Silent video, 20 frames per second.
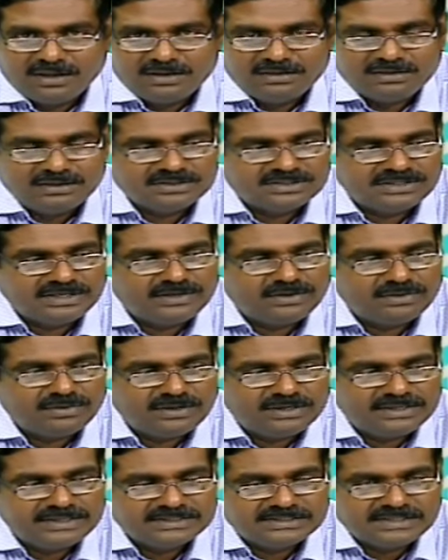the
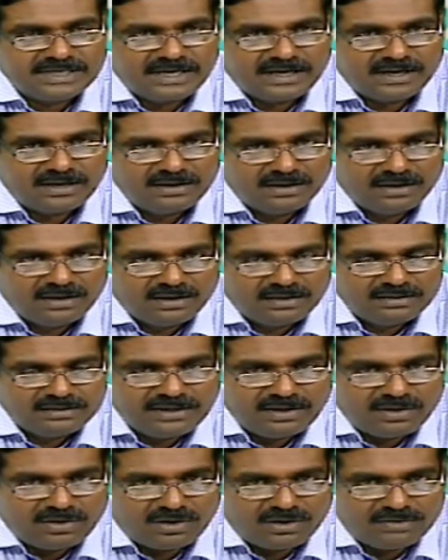security is that
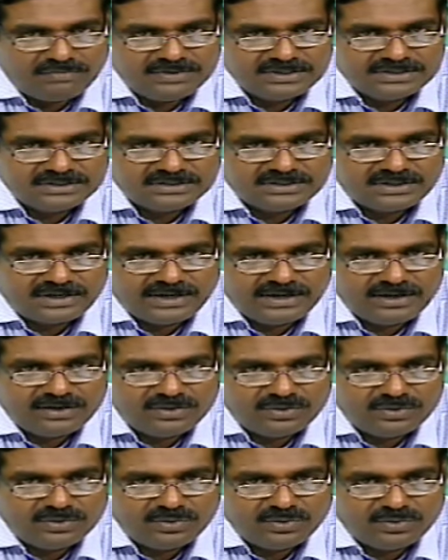they always try
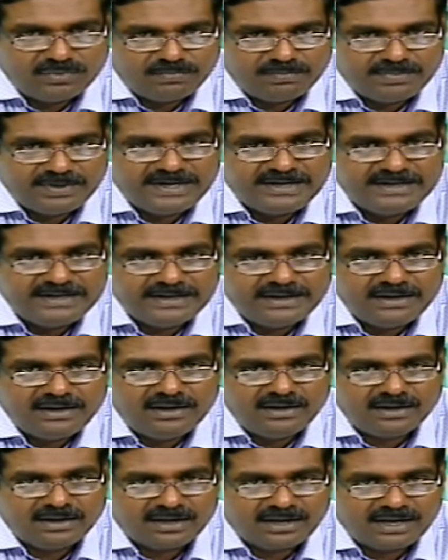to
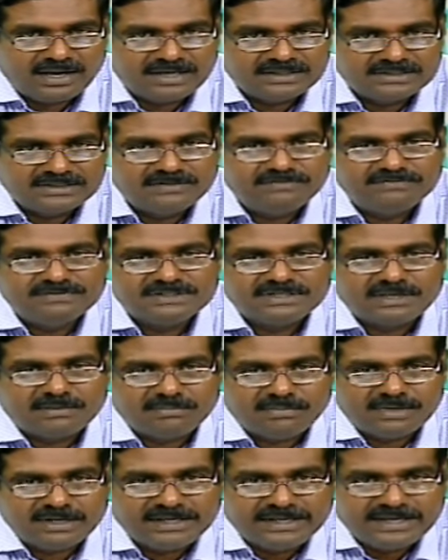pretend as if
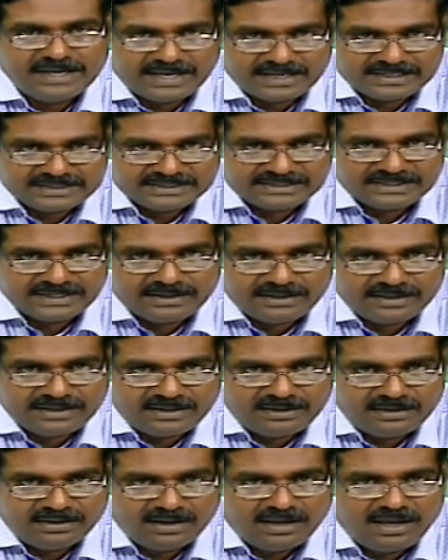somebody has sent
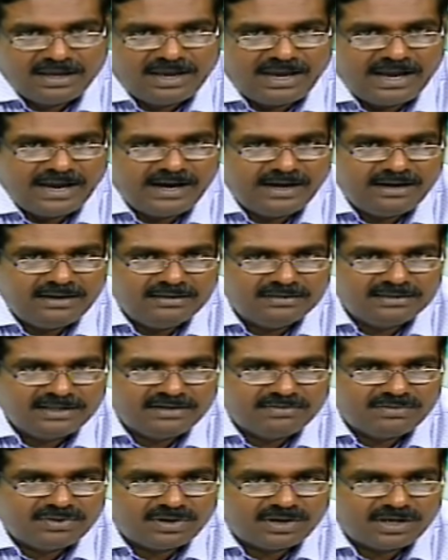it, and they
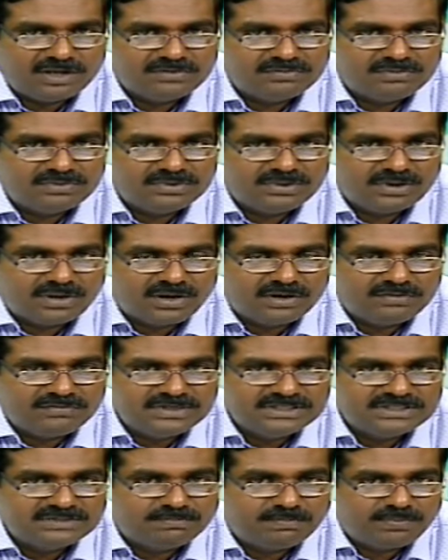will
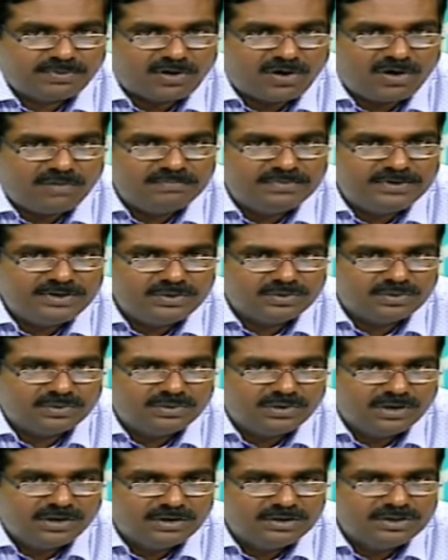always prompt you
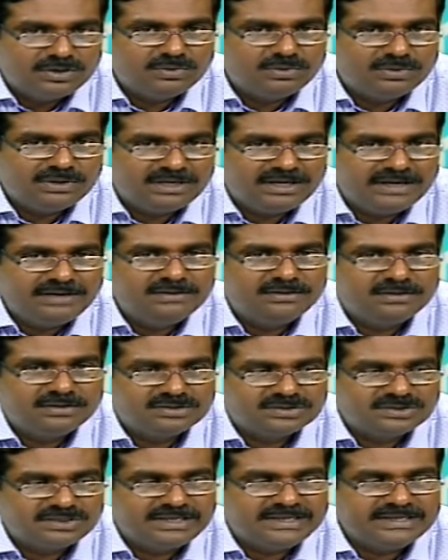to click
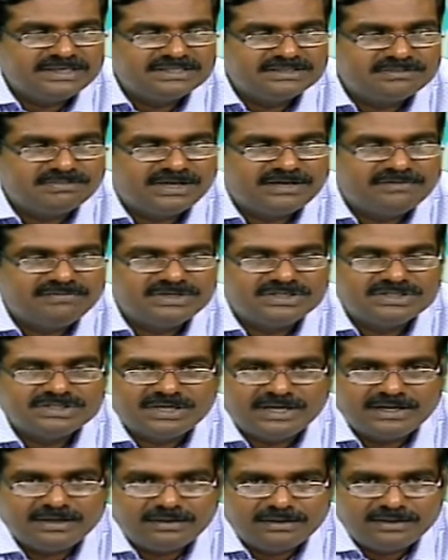those links by which
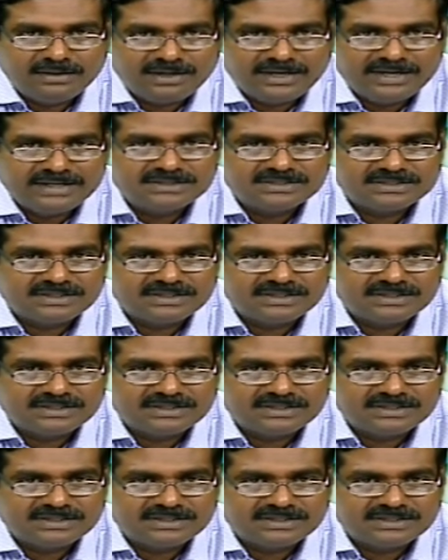it gets